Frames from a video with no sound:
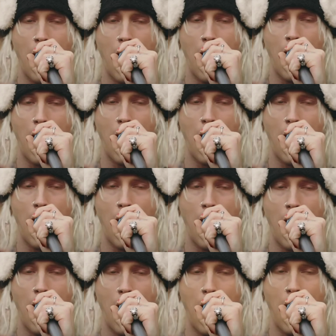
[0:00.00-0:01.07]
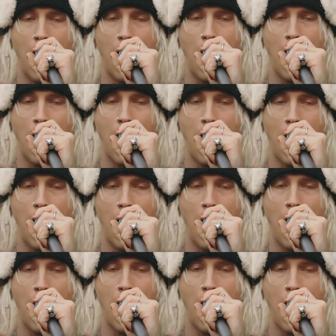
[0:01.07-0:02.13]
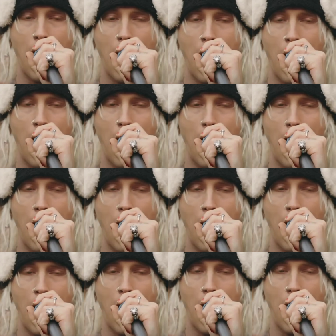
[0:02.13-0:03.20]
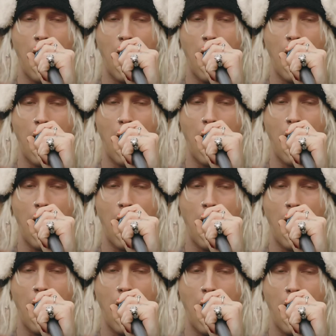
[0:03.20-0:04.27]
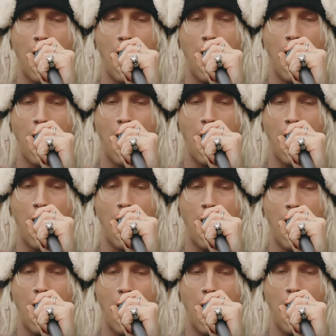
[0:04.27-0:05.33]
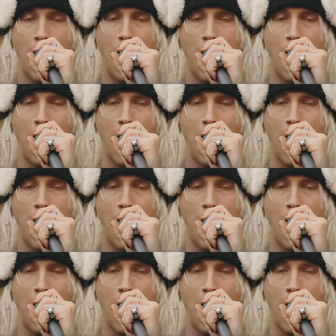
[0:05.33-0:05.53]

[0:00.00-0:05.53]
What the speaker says: The person shown says nothing.